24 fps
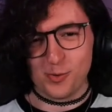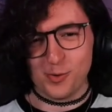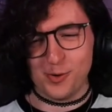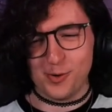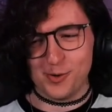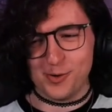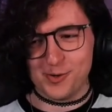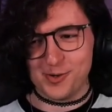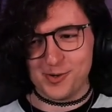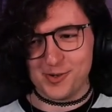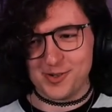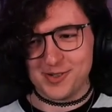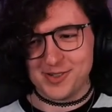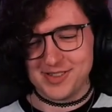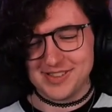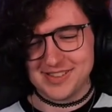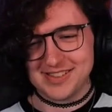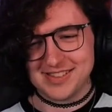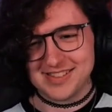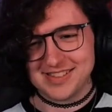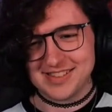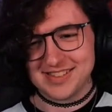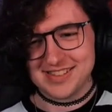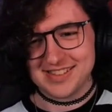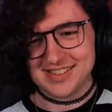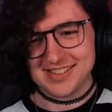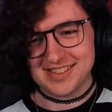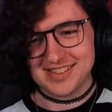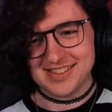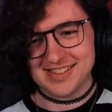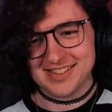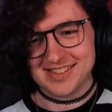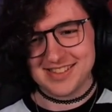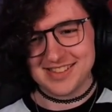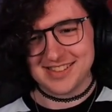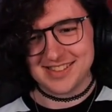
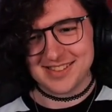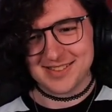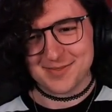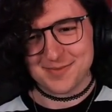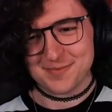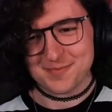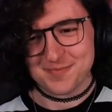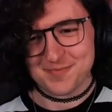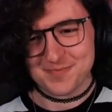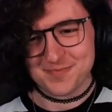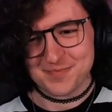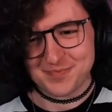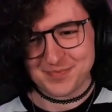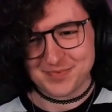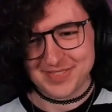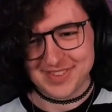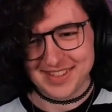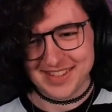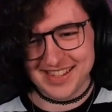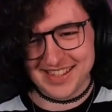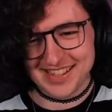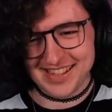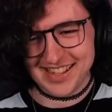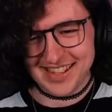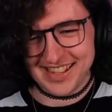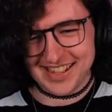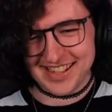[no speech]